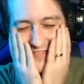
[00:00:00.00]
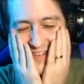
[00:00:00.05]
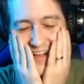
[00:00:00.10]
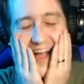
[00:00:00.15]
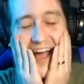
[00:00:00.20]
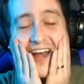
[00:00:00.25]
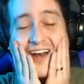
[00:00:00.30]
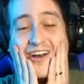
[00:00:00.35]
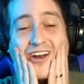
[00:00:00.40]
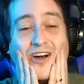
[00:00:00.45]

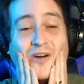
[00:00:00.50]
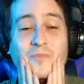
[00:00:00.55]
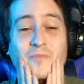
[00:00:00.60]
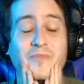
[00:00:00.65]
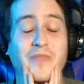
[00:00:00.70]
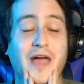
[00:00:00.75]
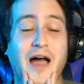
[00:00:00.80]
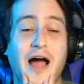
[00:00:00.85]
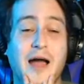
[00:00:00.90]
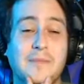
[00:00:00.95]
I don't know.
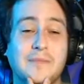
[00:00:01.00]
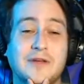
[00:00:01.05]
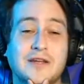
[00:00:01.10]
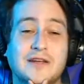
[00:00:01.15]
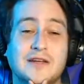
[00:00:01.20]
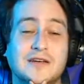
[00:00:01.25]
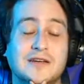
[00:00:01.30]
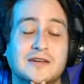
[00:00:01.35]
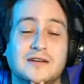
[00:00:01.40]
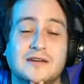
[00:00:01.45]
I'm
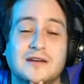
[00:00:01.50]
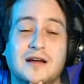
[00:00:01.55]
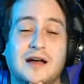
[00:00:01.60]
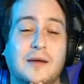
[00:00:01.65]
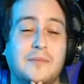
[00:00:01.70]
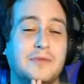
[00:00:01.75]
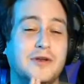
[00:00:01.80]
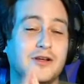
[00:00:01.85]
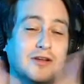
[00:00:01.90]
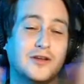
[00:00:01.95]

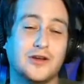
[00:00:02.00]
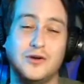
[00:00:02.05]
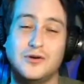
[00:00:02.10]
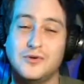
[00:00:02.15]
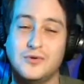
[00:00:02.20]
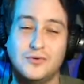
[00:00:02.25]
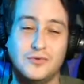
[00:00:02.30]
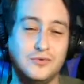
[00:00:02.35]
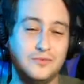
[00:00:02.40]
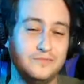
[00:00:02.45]
gonna
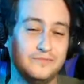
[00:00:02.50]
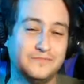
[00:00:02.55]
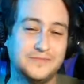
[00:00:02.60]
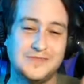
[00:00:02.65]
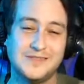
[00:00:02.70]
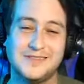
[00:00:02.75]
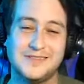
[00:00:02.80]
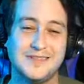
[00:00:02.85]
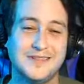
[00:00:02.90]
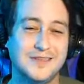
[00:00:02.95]
go
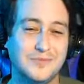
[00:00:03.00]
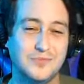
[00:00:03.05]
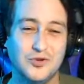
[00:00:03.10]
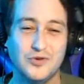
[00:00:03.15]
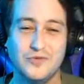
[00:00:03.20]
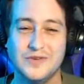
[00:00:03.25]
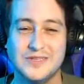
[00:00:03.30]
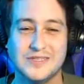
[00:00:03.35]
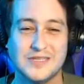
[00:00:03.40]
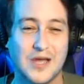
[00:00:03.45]
see the
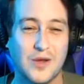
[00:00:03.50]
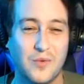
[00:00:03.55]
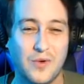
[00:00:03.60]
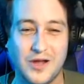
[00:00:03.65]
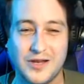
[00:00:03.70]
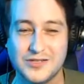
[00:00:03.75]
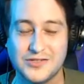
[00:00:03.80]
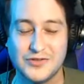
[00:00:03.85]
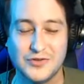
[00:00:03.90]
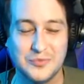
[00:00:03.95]
movies I
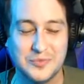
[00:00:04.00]
want to,